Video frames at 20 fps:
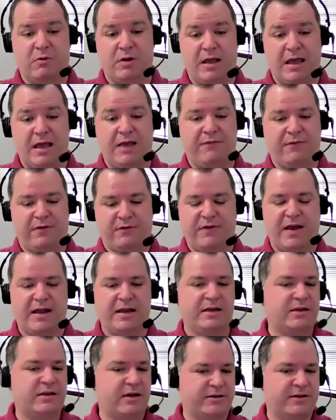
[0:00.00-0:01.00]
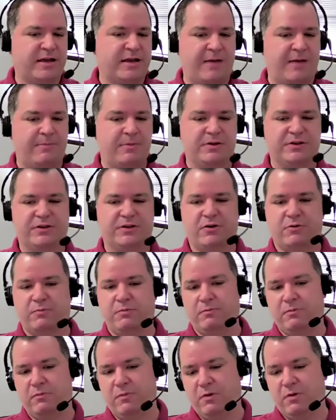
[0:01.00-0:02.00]
if a failure does happen, so
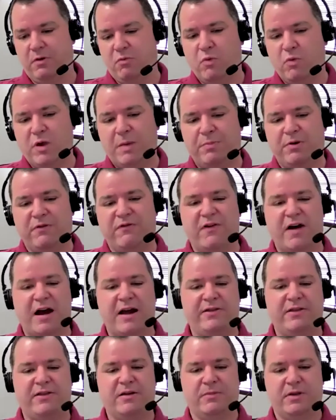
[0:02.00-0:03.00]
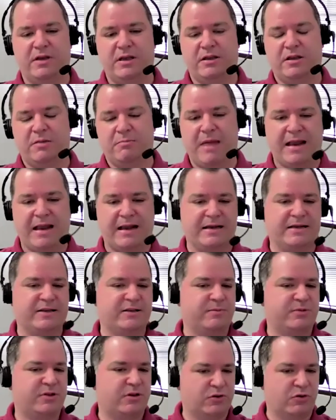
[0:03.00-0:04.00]
we provide them the
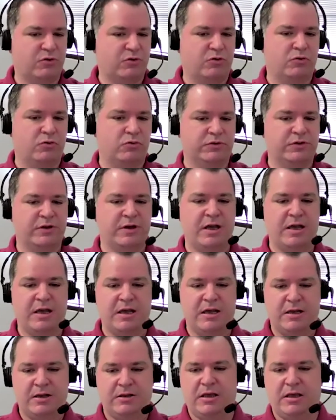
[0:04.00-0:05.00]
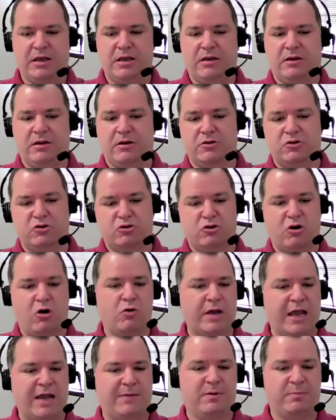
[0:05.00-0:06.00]
mechanisms, the tools, the
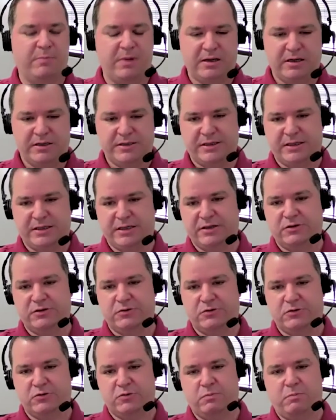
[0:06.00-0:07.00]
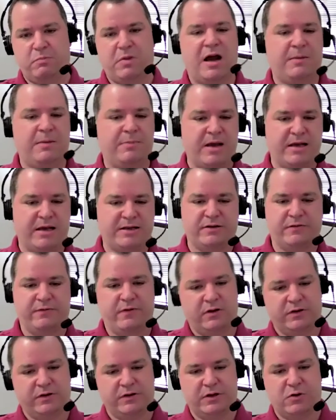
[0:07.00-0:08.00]
control capability to bypass the
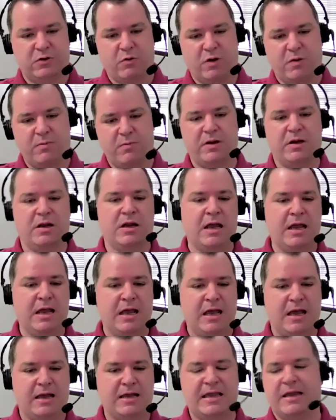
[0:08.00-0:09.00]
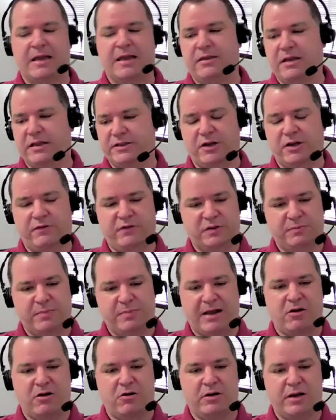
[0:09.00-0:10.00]
faulted equipment and get that service
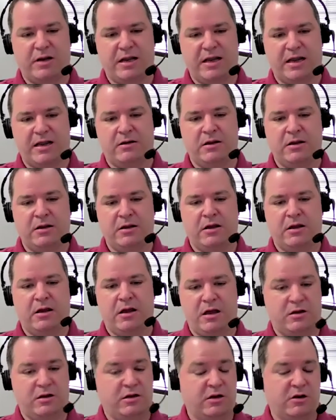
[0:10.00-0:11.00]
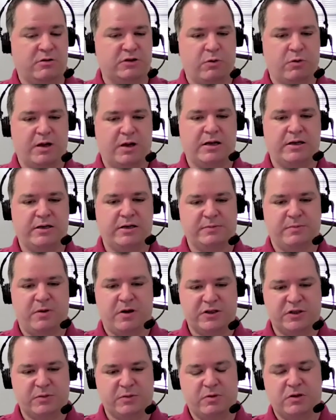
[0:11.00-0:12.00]
back on air, as quickly as
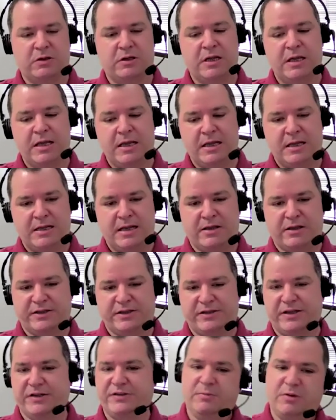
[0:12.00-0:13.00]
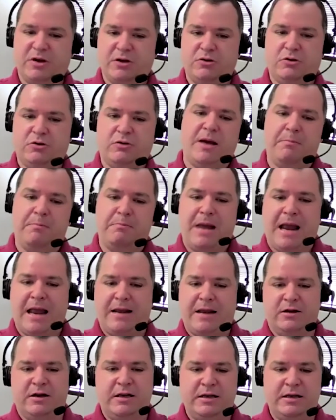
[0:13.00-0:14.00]
possible. Now, the system can do that
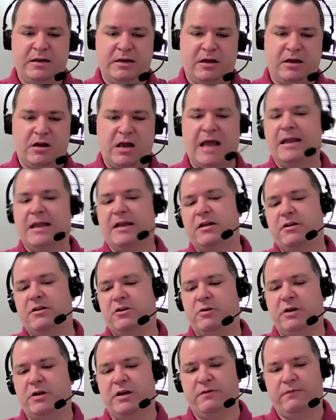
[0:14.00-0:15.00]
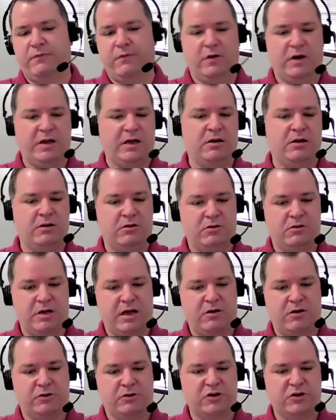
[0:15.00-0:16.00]
manually, and it can do it fully
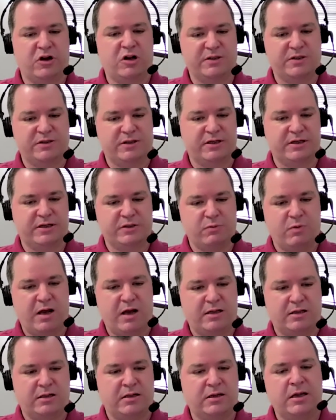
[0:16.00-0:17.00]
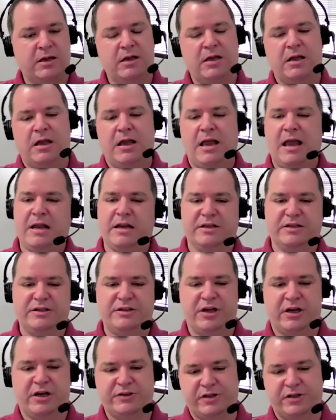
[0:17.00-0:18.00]
autonomously as well. And it's
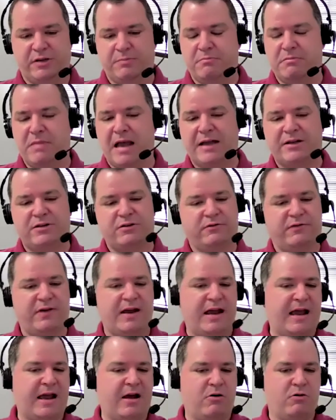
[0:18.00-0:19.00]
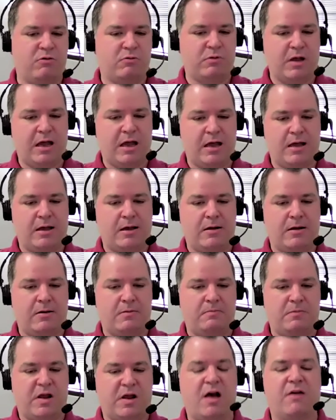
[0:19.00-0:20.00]
just a matter of how
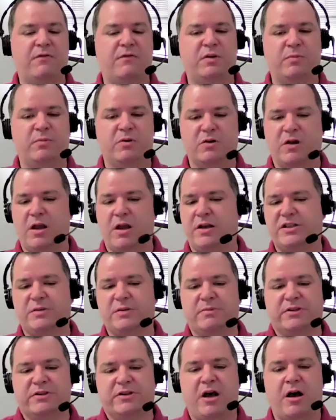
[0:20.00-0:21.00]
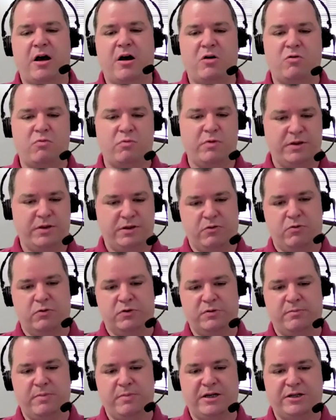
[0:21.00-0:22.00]
comfortable customers are with the
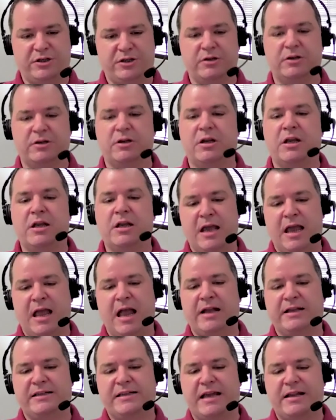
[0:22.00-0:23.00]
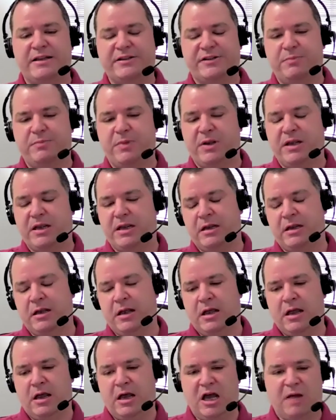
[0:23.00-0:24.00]
automation, and tends to be
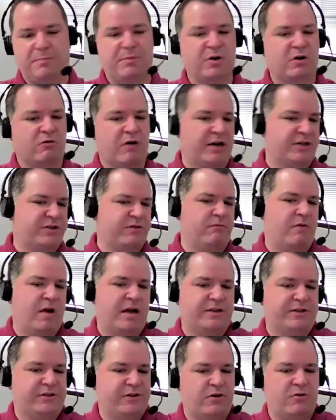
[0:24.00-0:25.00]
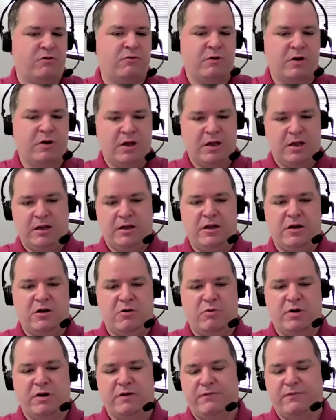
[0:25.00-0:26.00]
a progression, right? So,
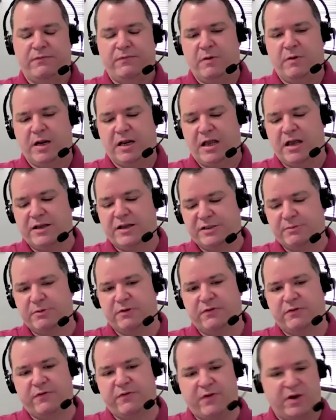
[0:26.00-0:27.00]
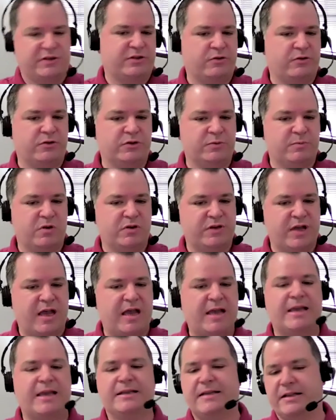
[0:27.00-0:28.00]
when a customer first installs
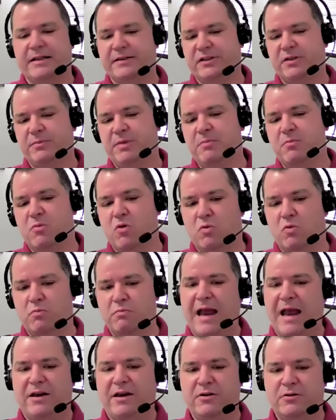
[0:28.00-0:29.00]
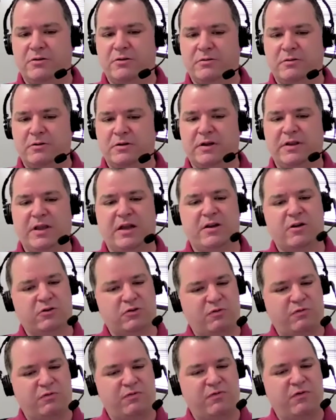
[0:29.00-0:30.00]
Mosaic, it tends to be more manual. They
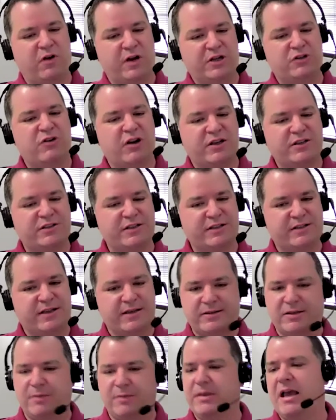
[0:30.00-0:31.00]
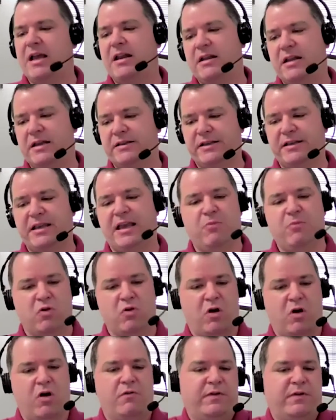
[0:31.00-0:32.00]
don't fully trust the system yet. And as they get more
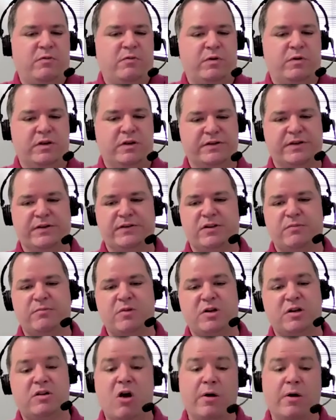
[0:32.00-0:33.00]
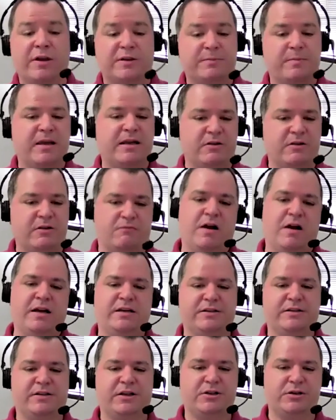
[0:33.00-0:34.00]
confident with the system and know it's making the right
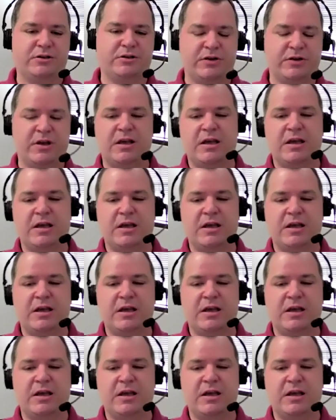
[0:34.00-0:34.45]
decisions,